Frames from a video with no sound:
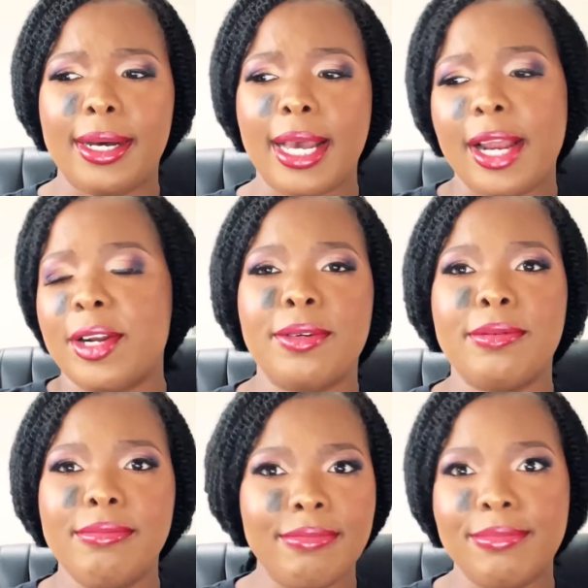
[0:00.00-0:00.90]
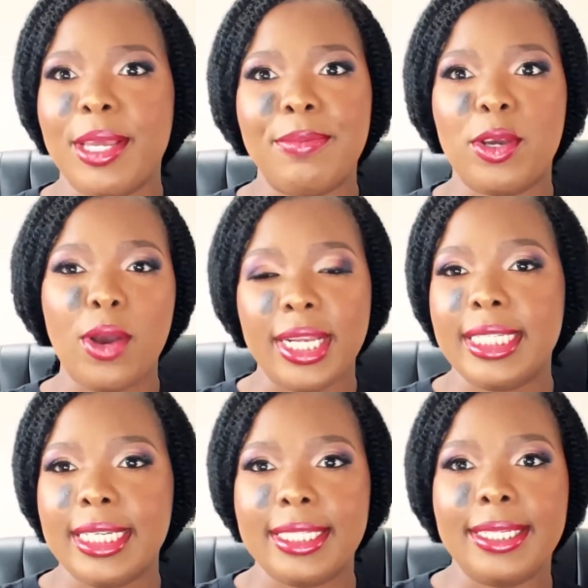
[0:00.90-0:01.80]
don't know, maybe
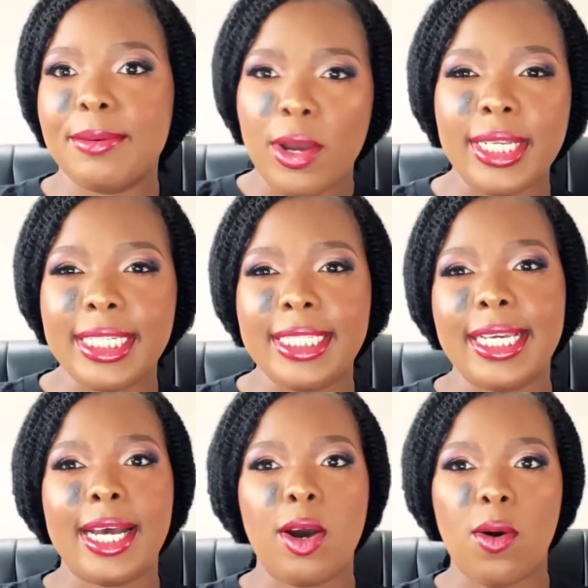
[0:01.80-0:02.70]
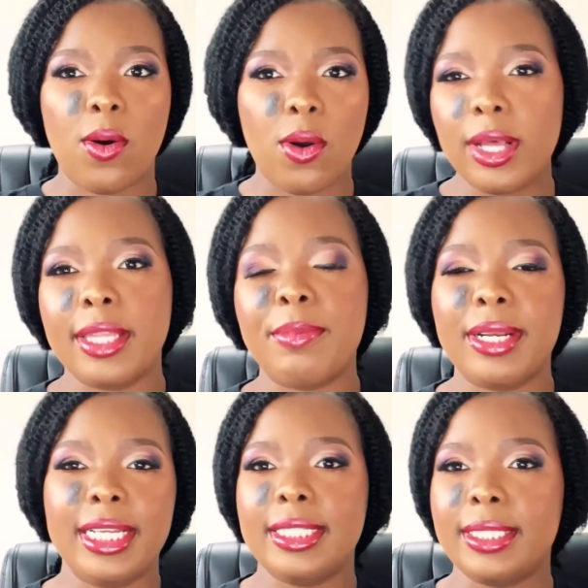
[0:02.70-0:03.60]
contact her or call the
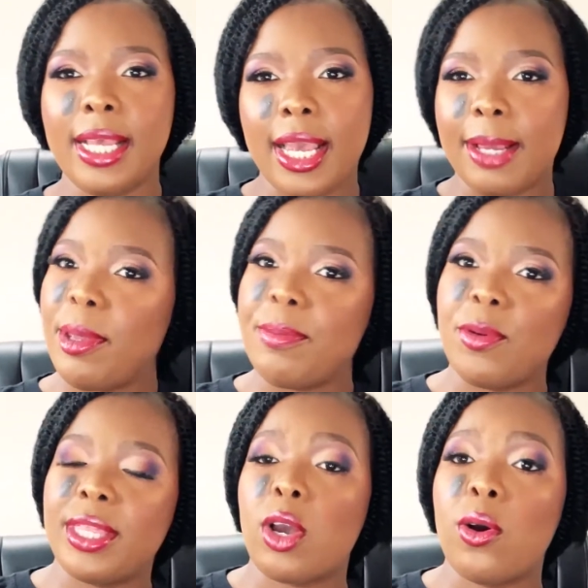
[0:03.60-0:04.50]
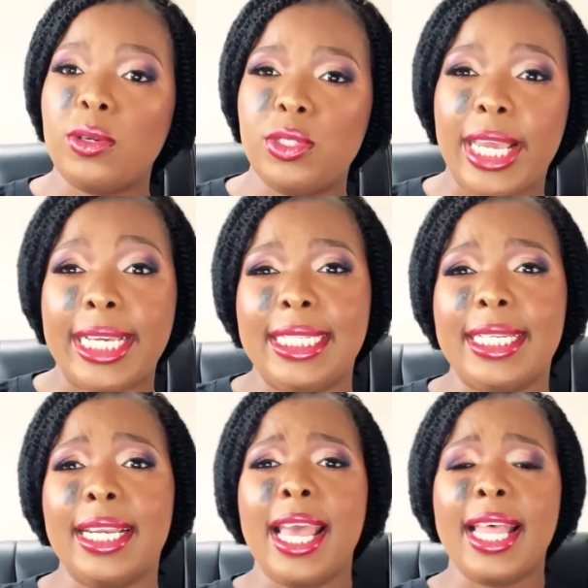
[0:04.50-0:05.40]
police, maybe with a call to
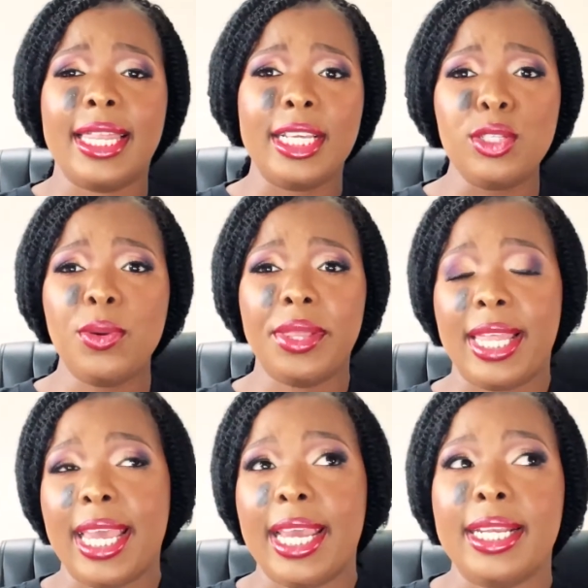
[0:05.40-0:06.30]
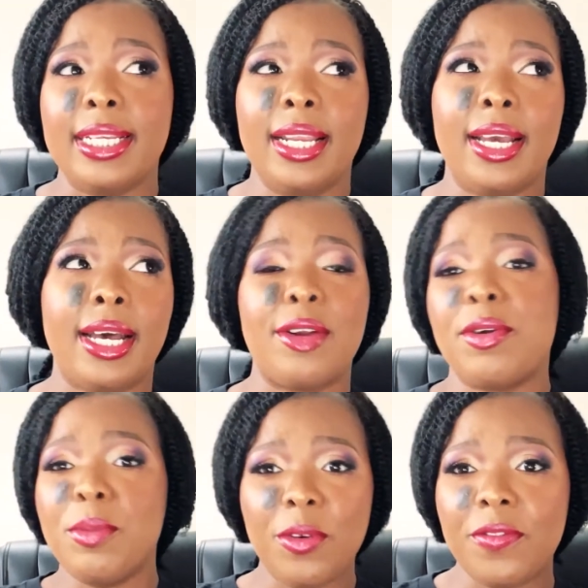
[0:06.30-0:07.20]
action. This would then
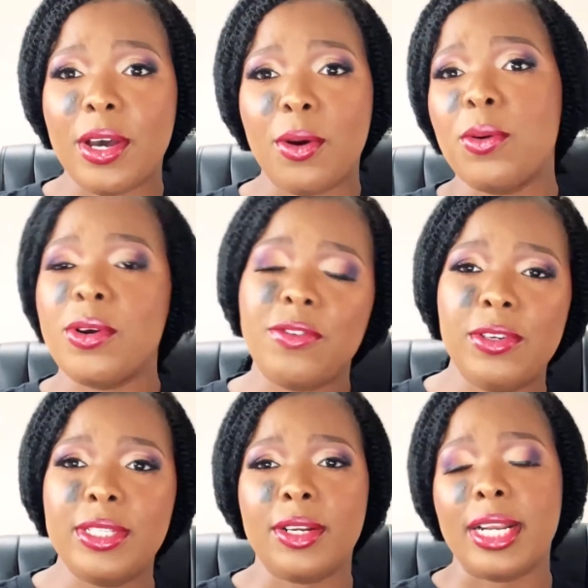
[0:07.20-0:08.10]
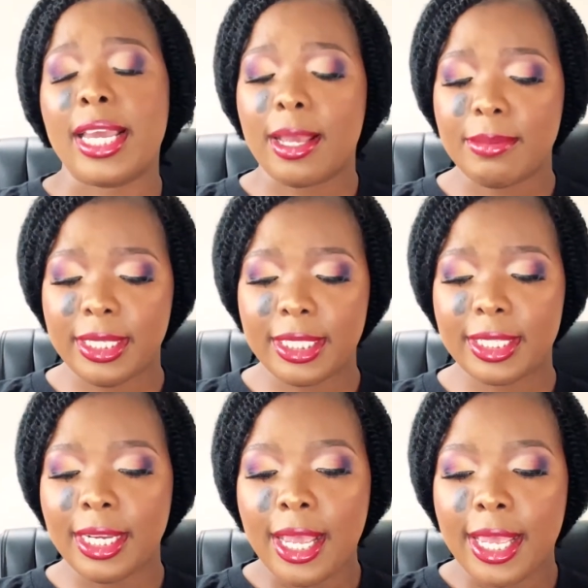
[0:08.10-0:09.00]
remove the whole confusion, like I'm just
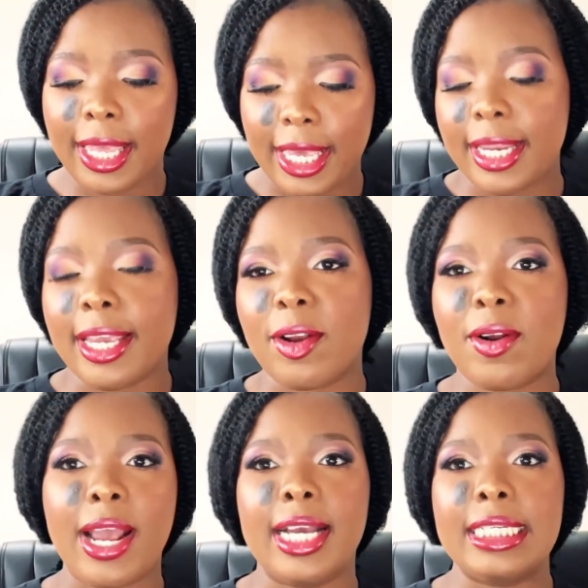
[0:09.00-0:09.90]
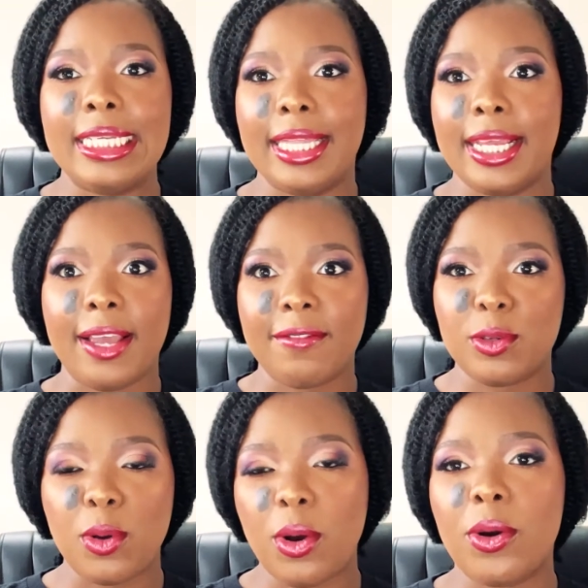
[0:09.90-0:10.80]
getting a crash and then I have to
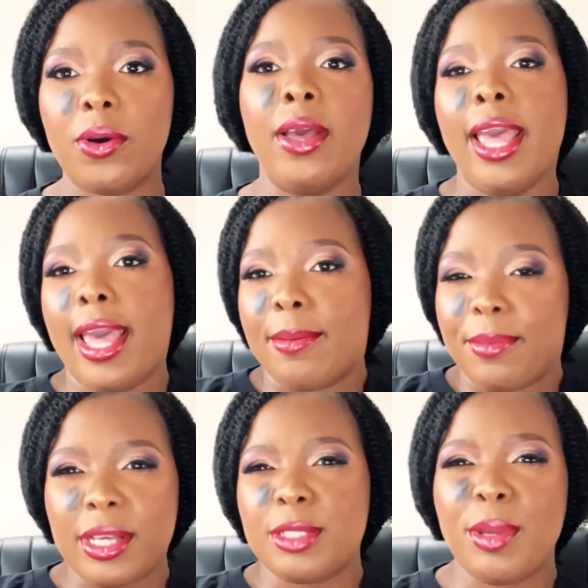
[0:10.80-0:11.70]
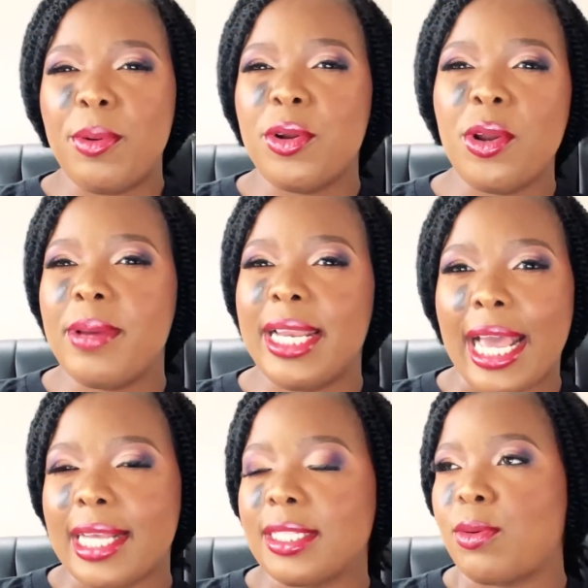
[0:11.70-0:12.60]
call, because people normally
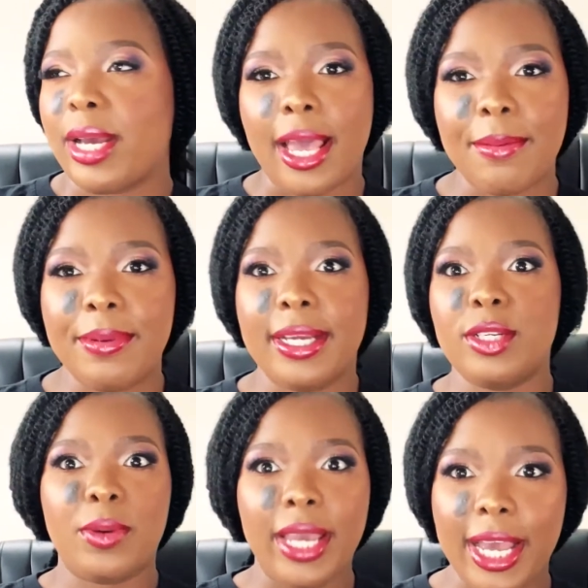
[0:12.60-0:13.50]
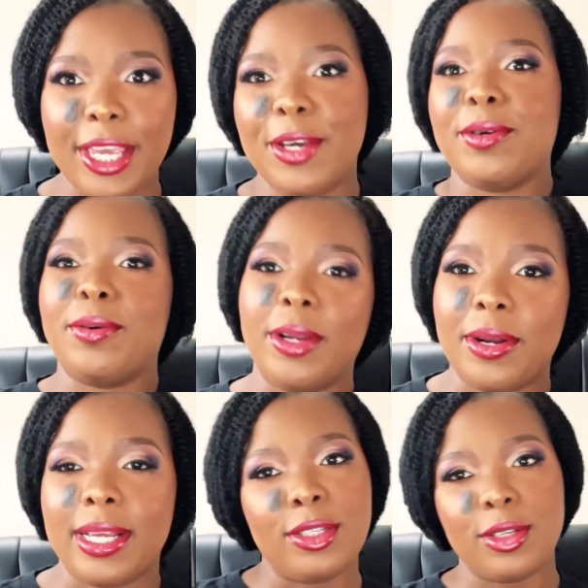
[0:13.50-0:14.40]
ask, what happened, where are you,
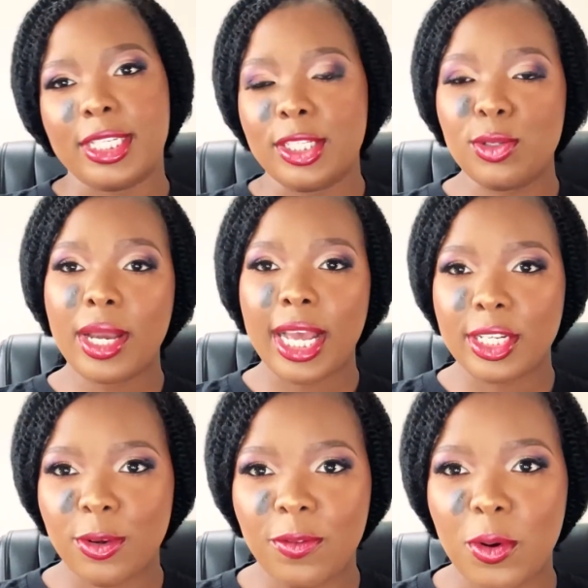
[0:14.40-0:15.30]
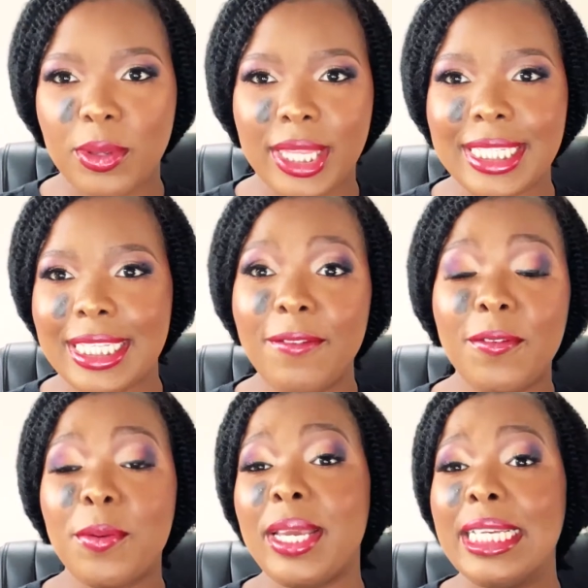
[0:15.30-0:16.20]
whatever. So just to cut off all this
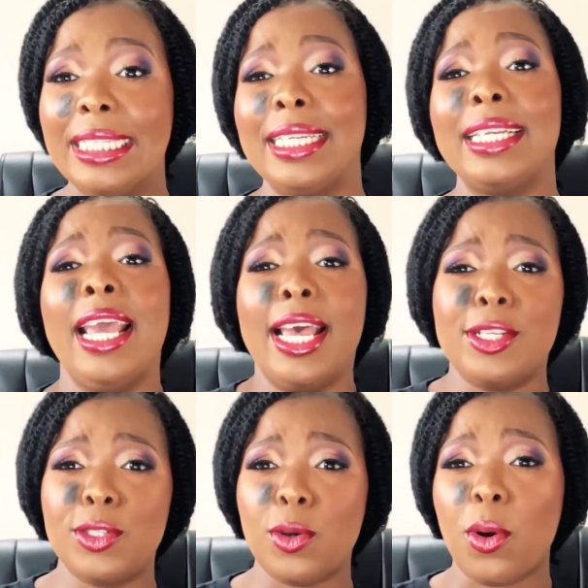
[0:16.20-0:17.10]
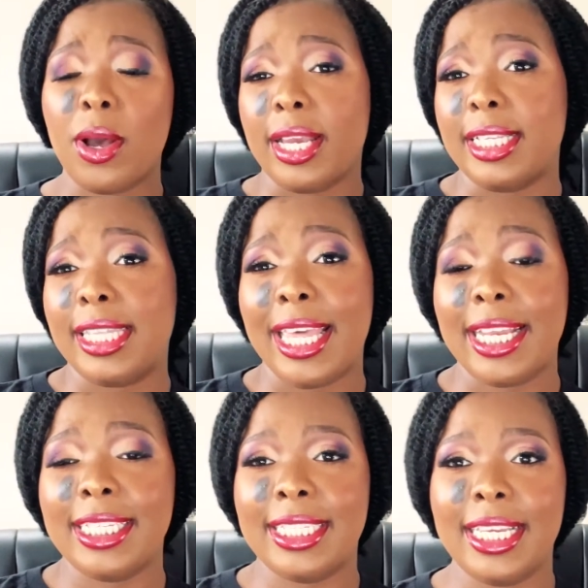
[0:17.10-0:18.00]
information, so it
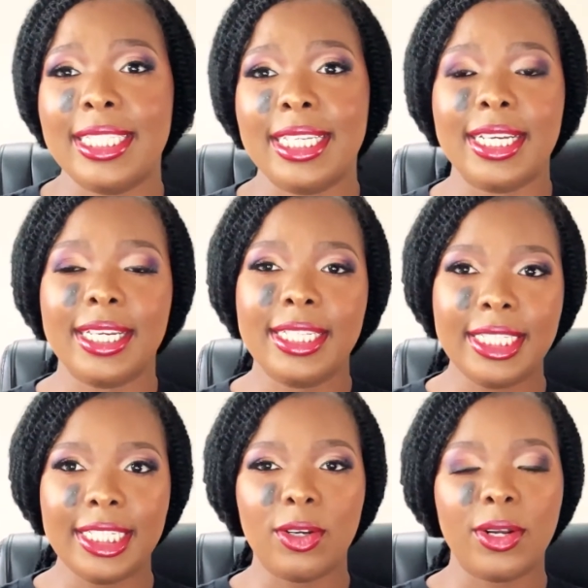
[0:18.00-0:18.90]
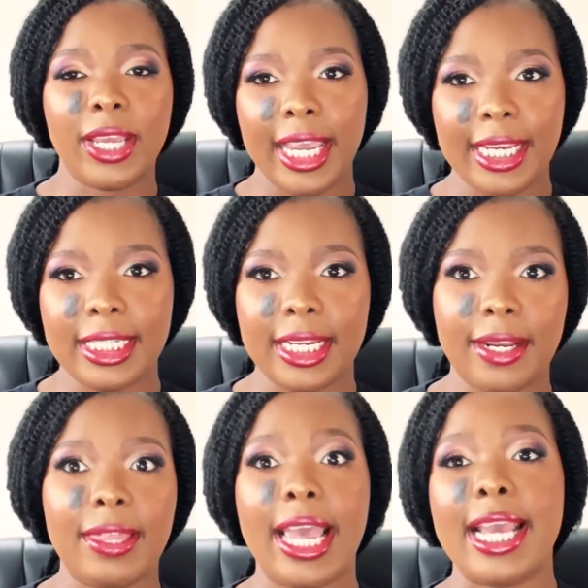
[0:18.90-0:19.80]
then sends a geolocation
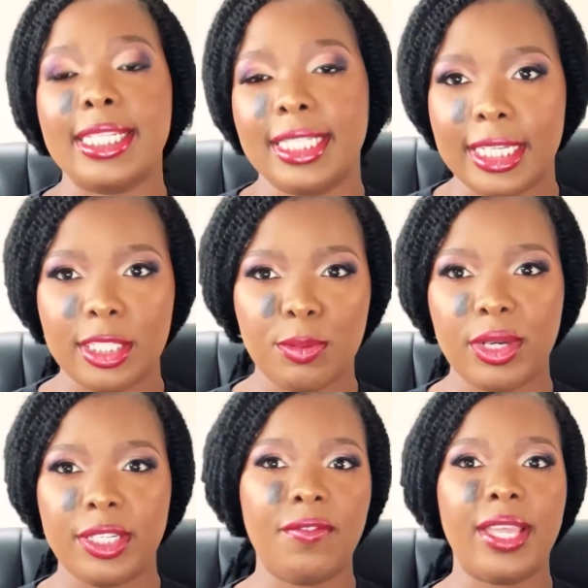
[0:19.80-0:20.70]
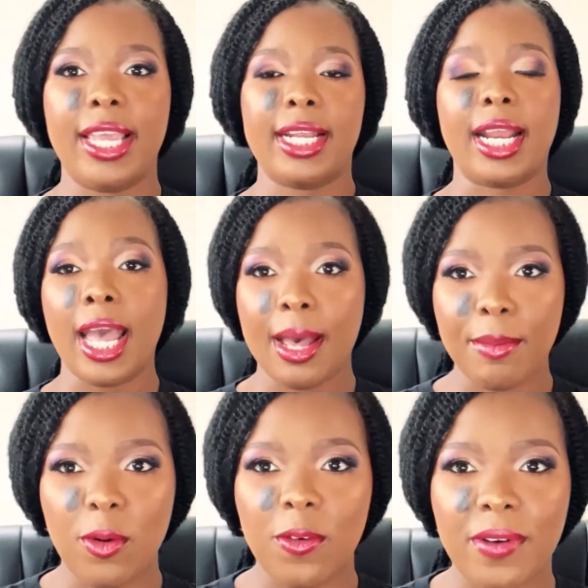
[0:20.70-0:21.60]
at the accident spot. If they can come
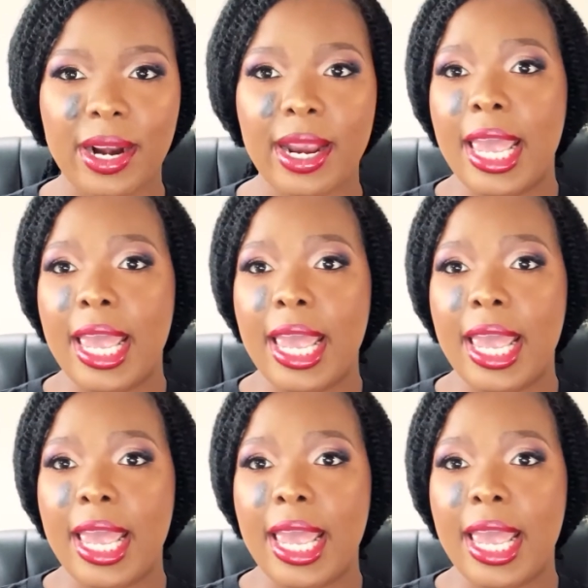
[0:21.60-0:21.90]
over,